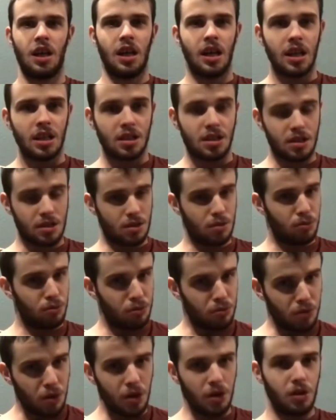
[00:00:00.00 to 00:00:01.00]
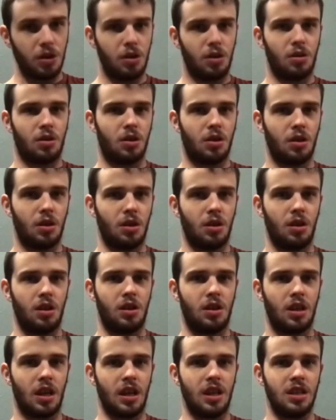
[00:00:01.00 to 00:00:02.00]
just a really good
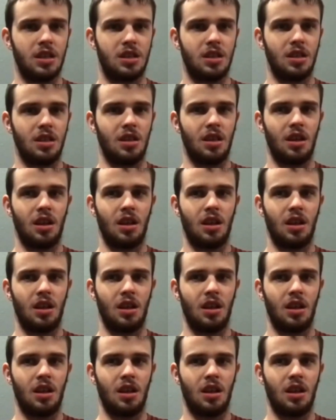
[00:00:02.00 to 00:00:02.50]
tasting